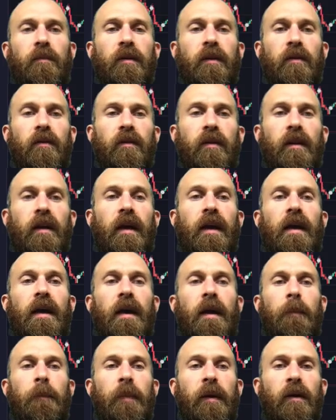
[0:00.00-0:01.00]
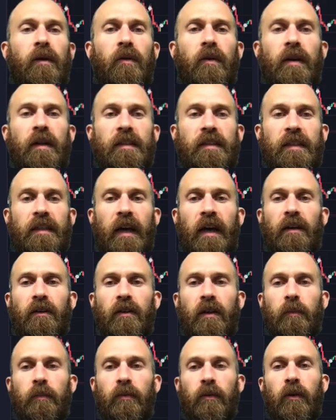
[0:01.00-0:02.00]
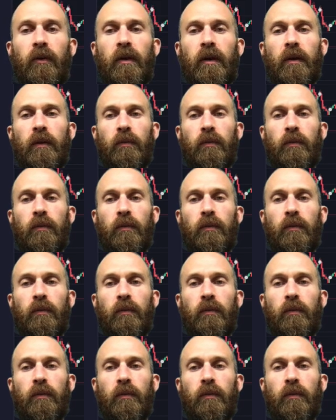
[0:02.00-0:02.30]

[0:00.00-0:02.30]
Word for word: Bitcoin. Bitcoin has not only broken